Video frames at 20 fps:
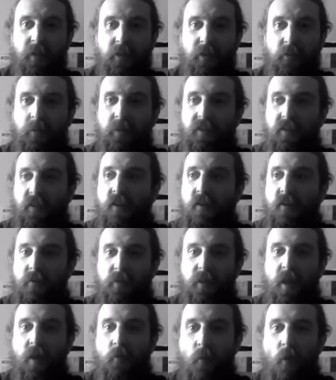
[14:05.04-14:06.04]
up a guitar, it was
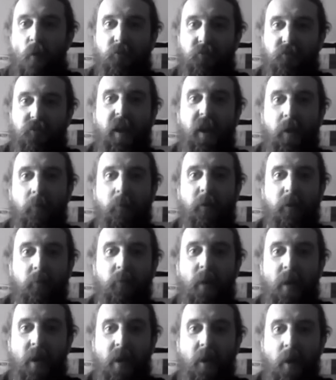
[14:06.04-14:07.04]
like, one day I'm going to
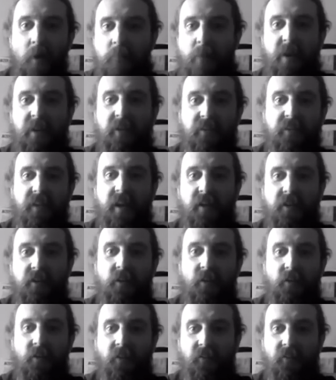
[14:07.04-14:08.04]
play on like main stage
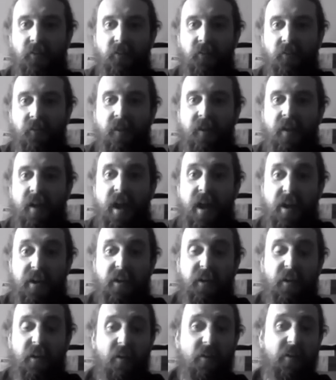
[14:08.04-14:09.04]
Donington. And
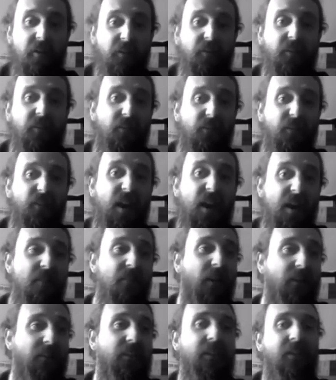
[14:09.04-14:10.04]
you kind of say
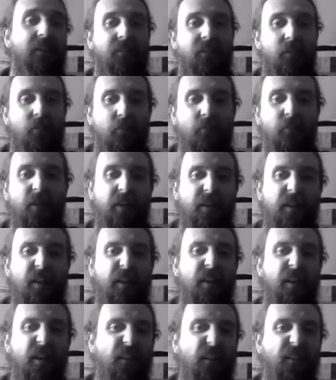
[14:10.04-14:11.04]
that to yourself, thinking
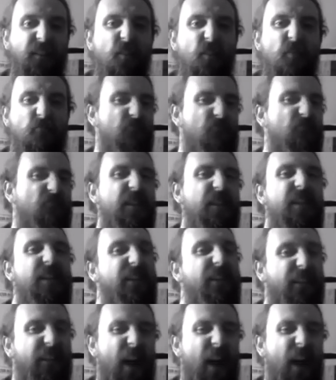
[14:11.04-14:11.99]
it's not really going to